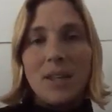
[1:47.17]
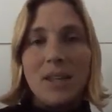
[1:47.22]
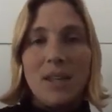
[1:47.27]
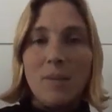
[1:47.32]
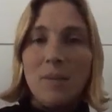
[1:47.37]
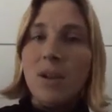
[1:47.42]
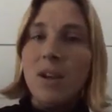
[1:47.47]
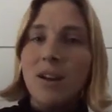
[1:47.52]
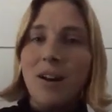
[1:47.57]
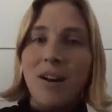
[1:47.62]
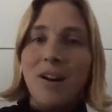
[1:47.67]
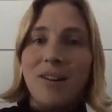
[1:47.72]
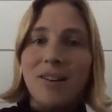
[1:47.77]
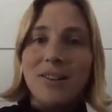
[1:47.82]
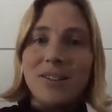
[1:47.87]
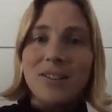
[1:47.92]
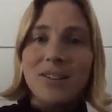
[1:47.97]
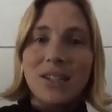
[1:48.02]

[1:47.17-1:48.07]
Give me a call,